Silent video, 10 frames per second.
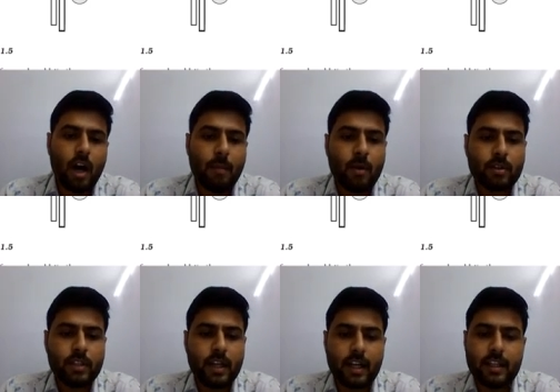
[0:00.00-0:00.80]
Among
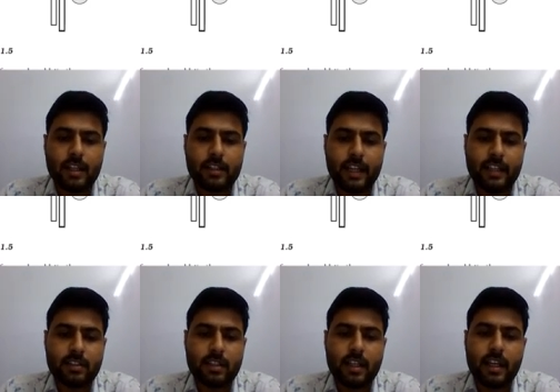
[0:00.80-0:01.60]
the other
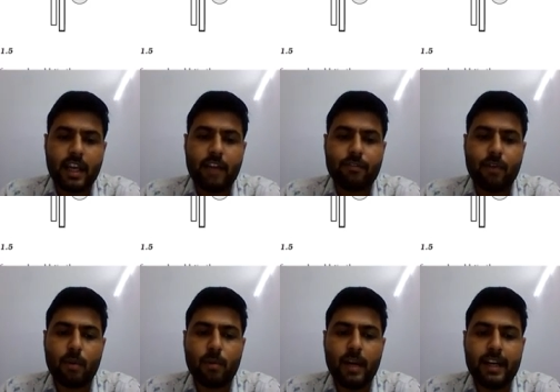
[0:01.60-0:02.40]
things, he
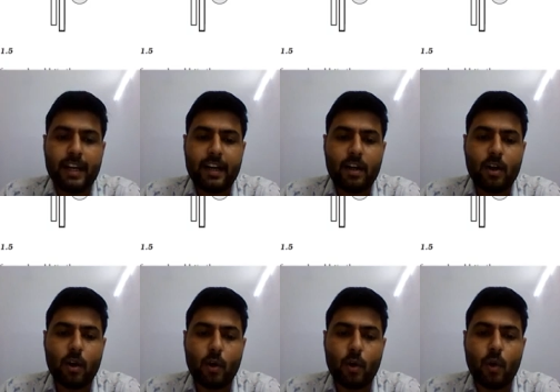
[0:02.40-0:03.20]
formulated
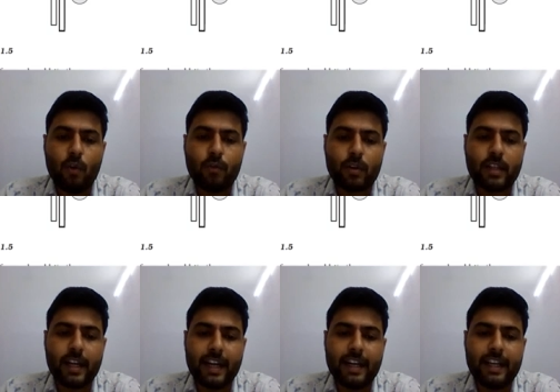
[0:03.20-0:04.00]
law for
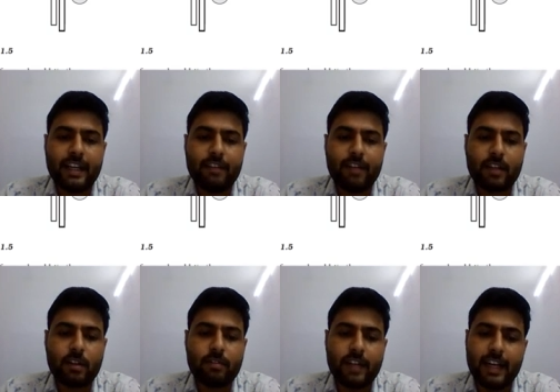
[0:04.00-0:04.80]
the heating
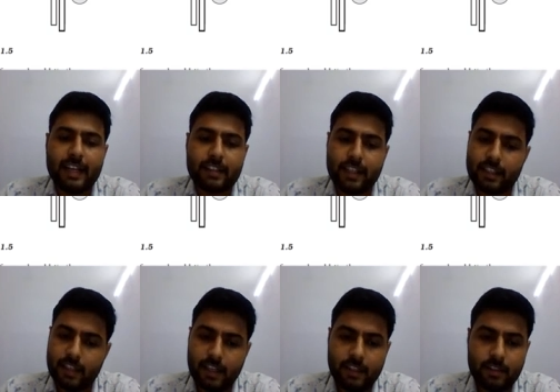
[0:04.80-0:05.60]
effect of electric
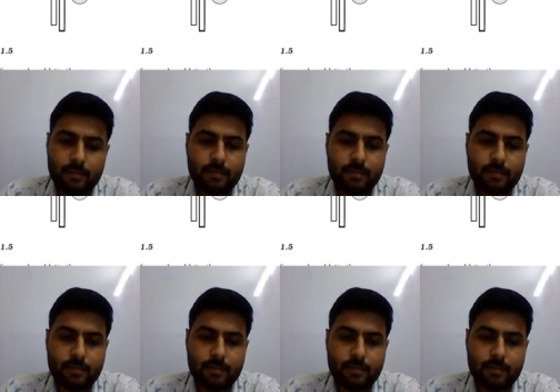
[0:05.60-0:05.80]
current.